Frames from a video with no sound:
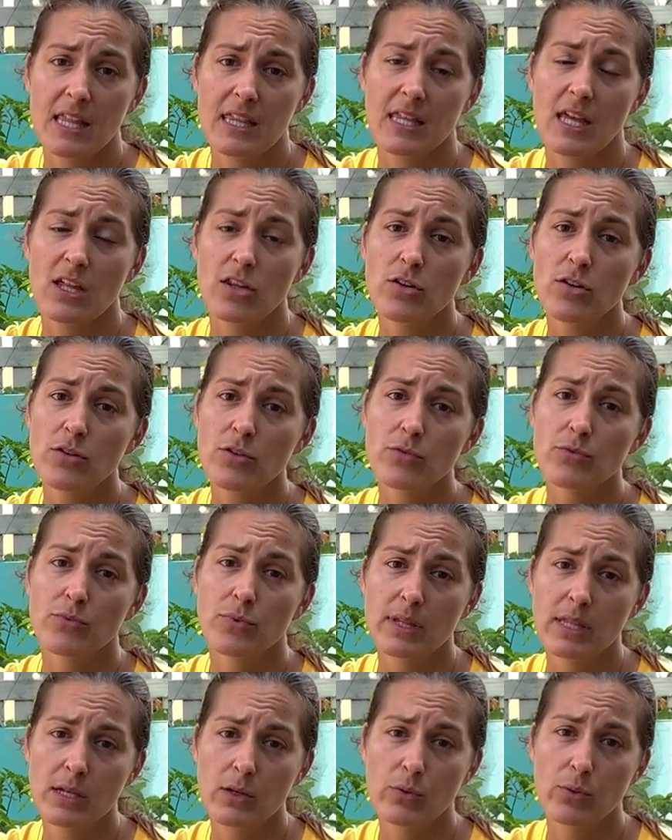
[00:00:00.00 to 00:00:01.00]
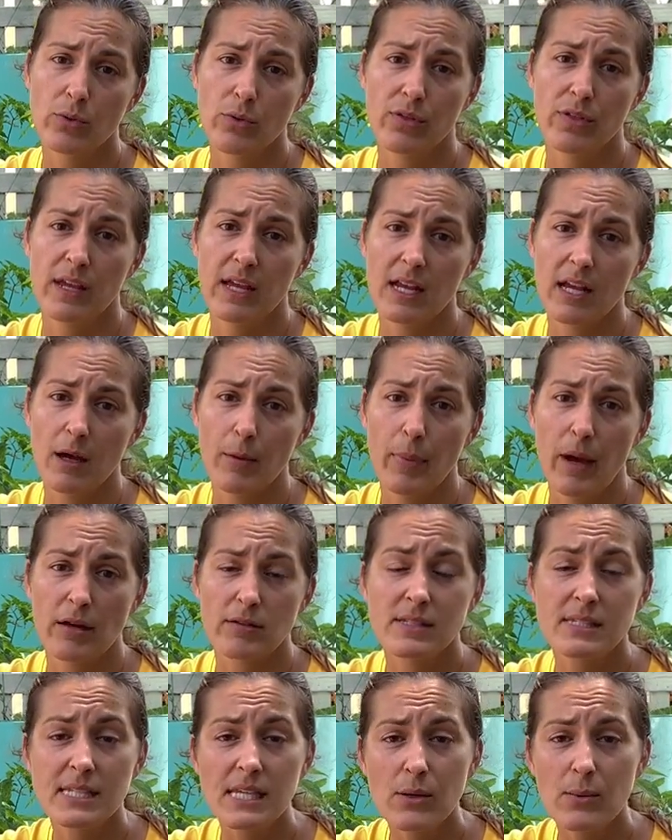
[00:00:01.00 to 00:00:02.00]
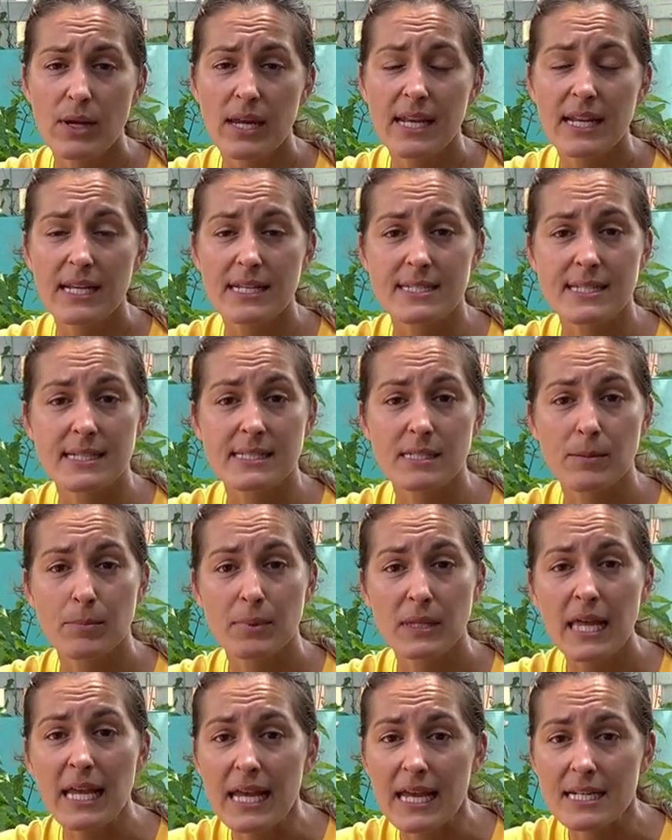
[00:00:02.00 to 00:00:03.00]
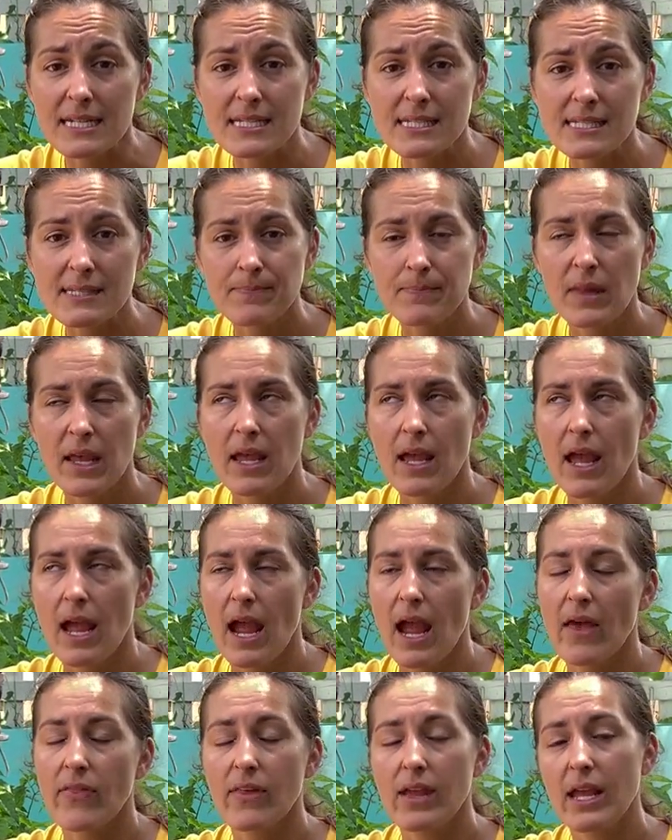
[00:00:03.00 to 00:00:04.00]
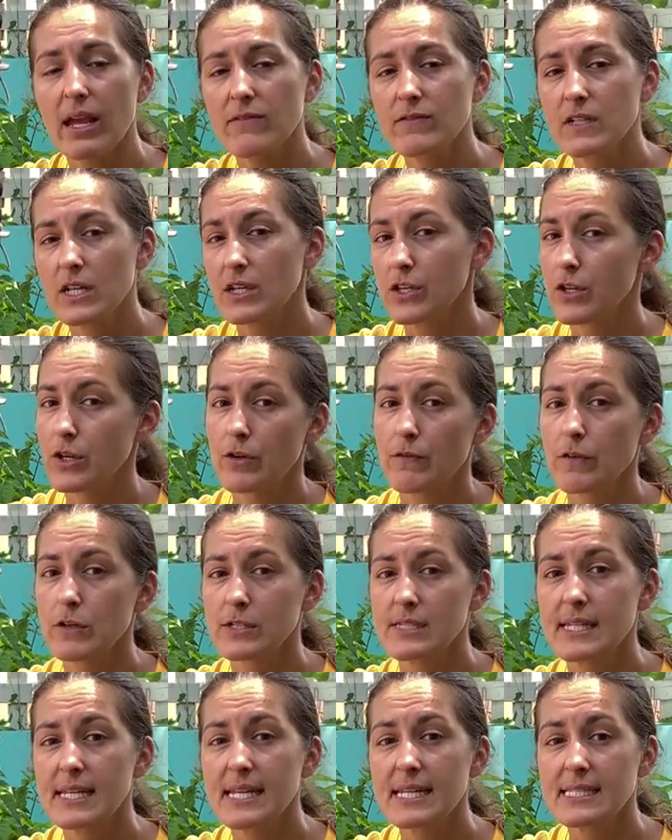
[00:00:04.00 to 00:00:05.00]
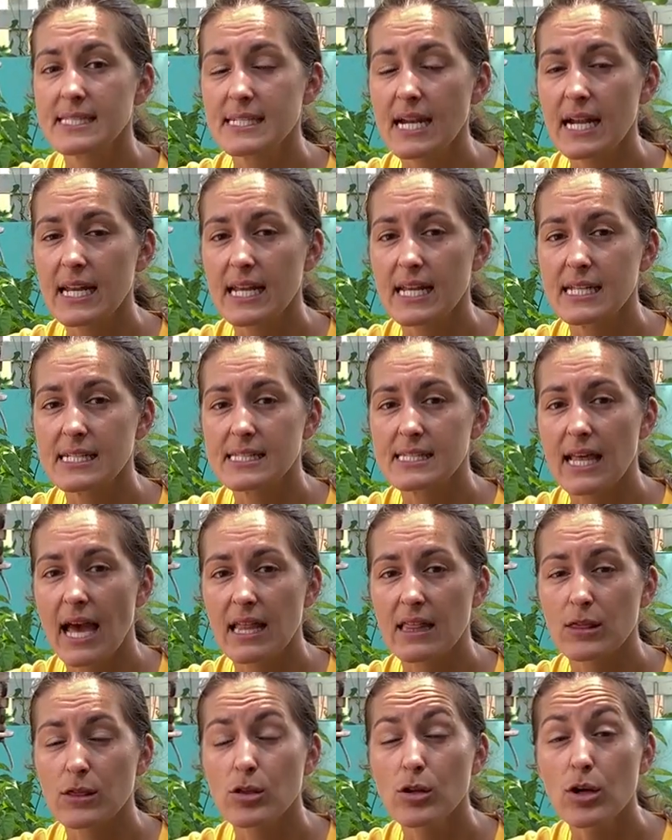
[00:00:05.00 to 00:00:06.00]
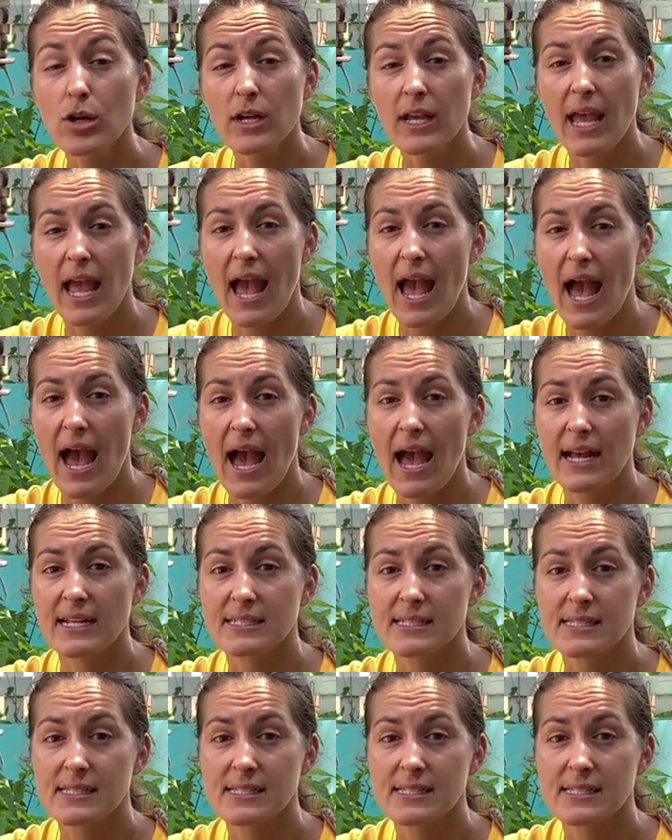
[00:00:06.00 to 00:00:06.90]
The other really cool thing about seaweed is it's a plant. And they have done university studies that look at